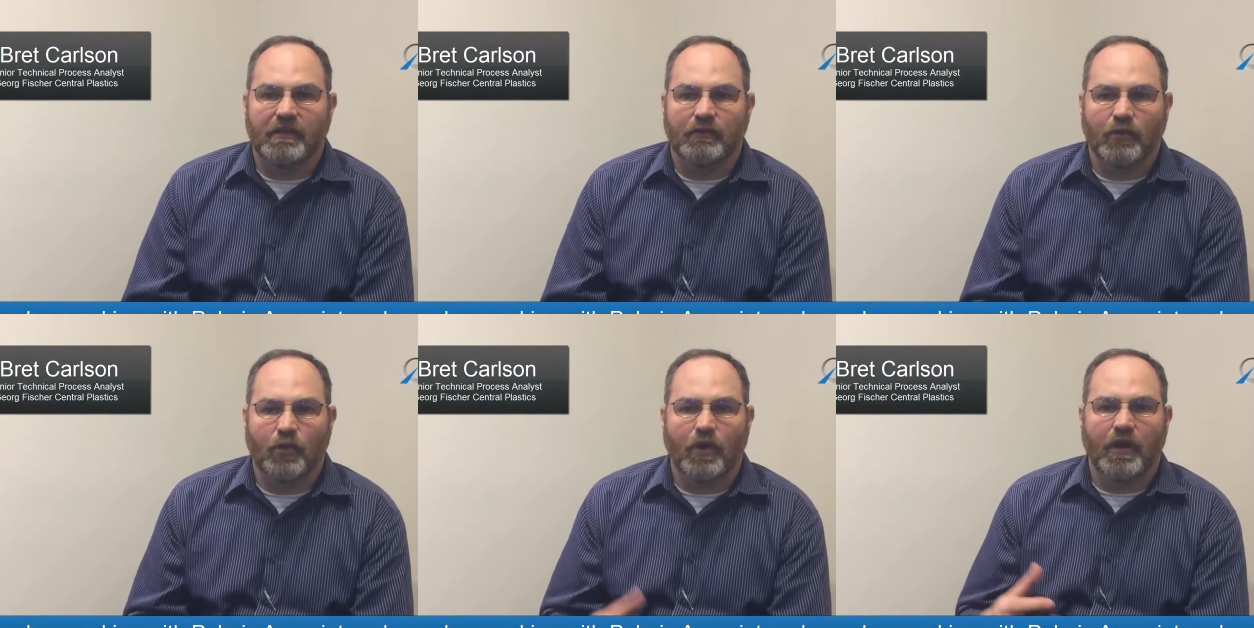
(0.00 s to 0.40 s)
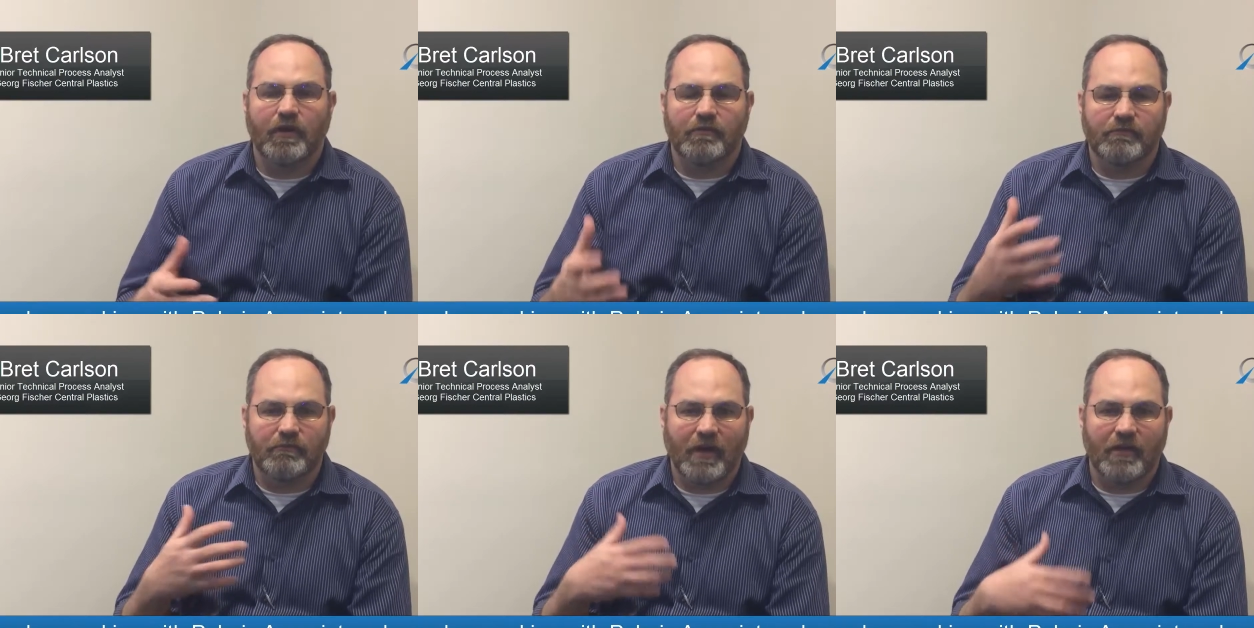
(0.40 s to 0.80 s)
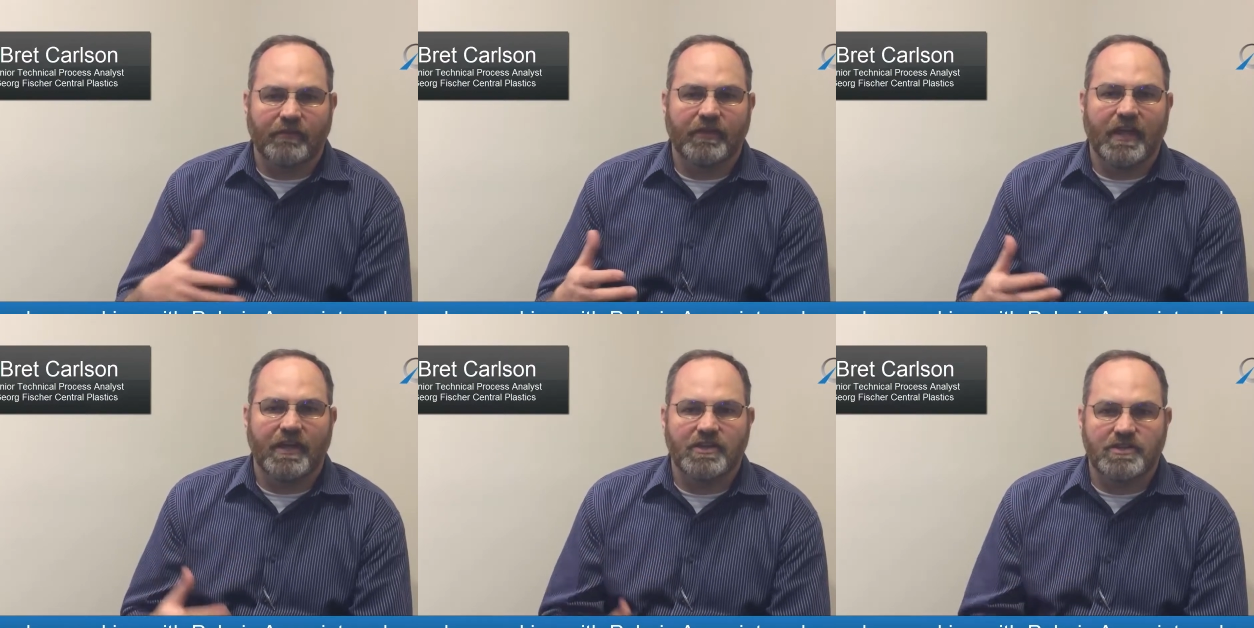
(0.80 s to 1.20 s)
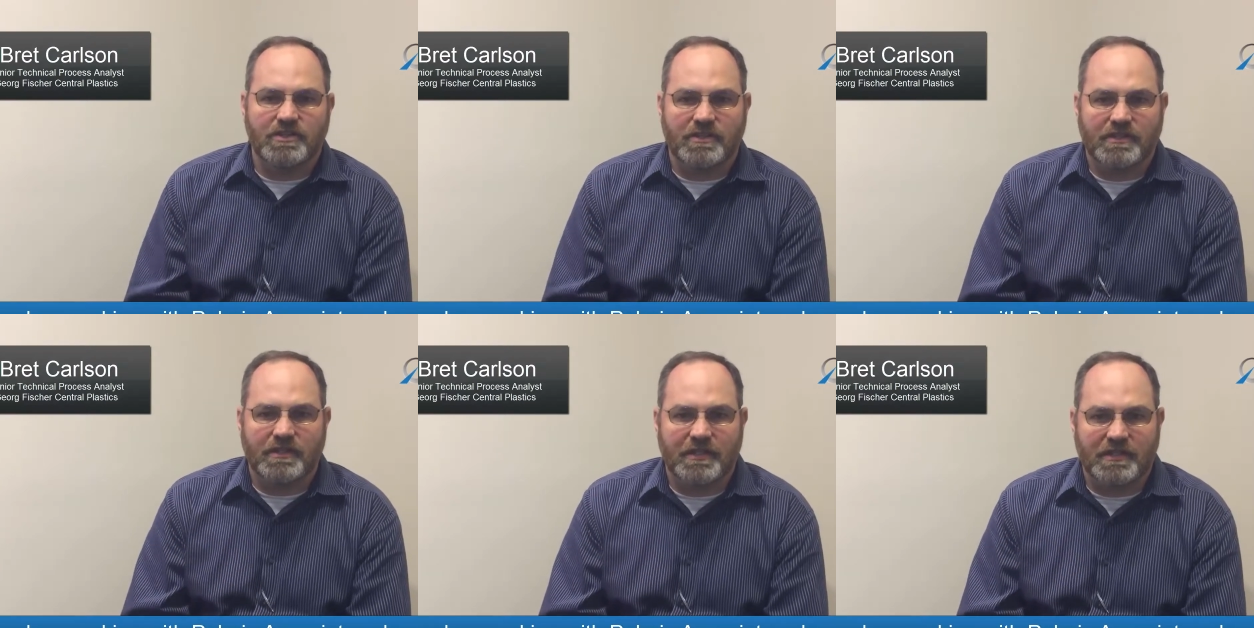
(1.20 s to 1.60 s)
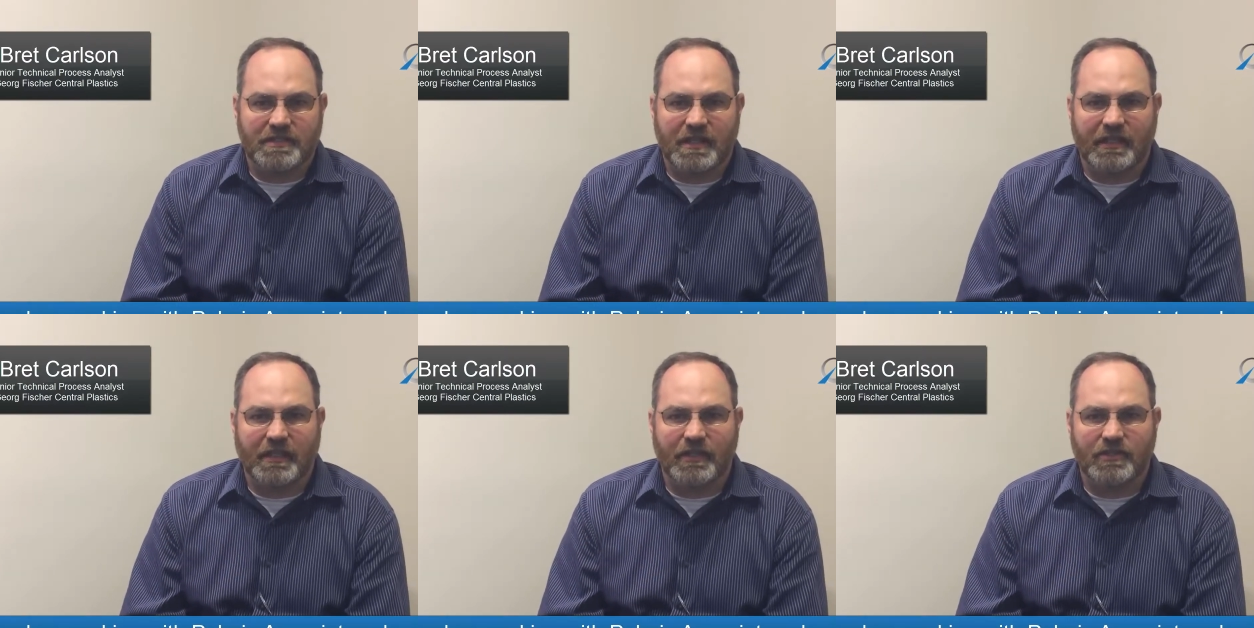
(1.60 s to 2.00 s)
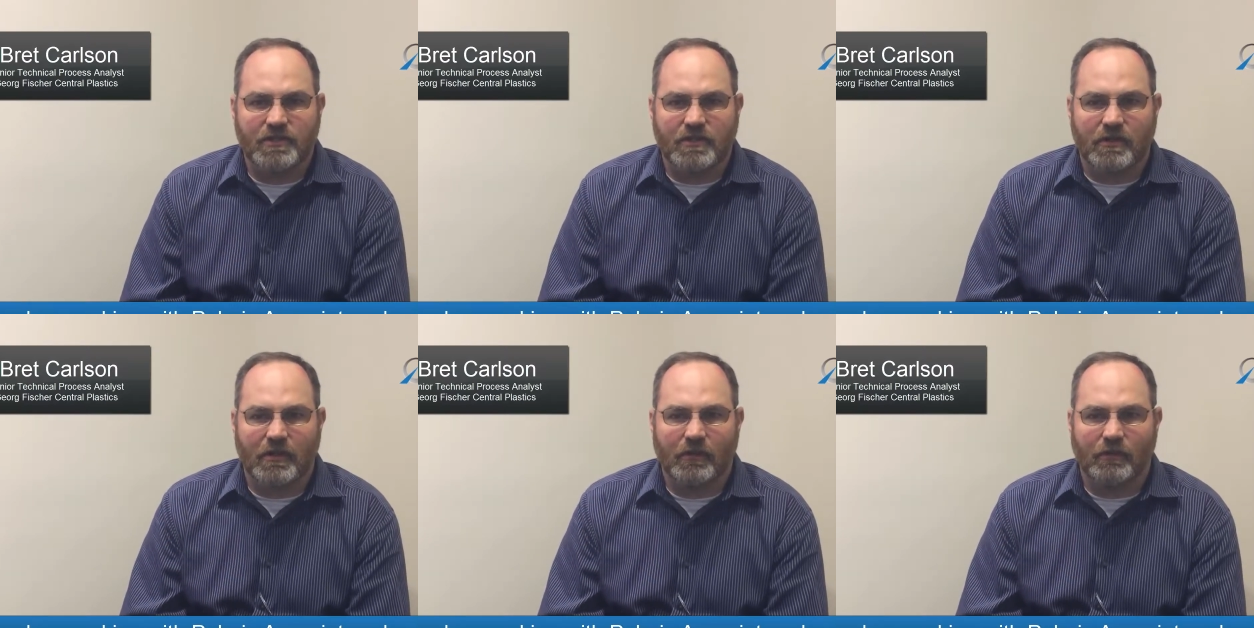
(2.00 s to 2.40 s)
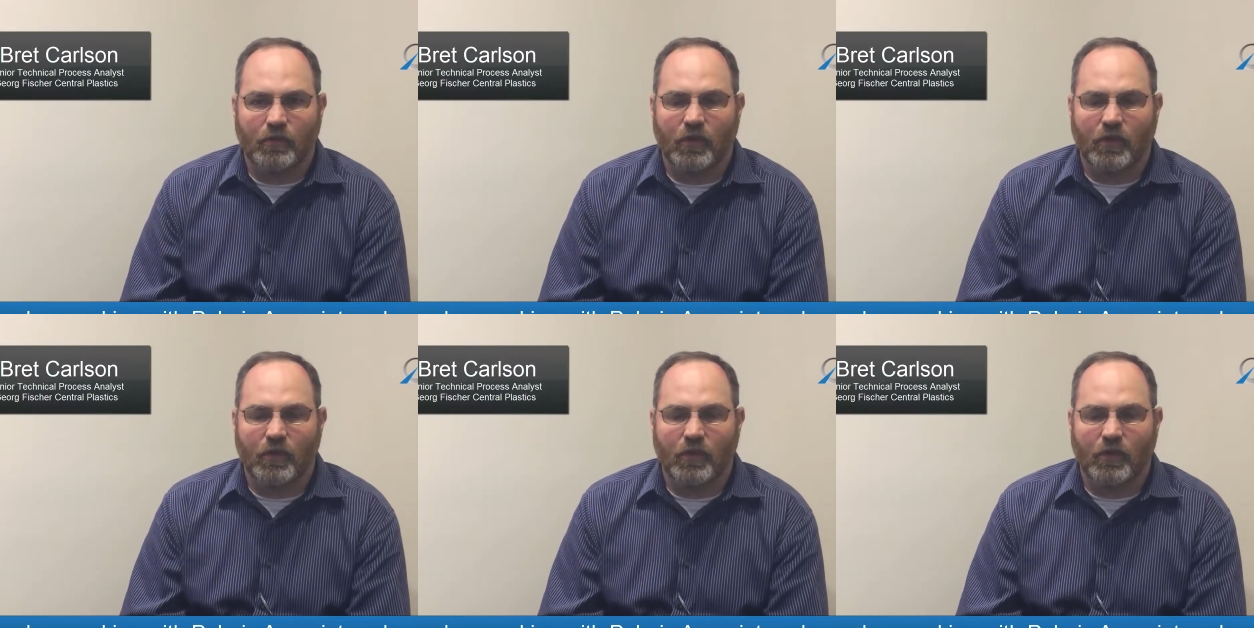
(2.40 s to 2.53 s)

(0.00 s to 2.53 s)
required modifications and things of that nature.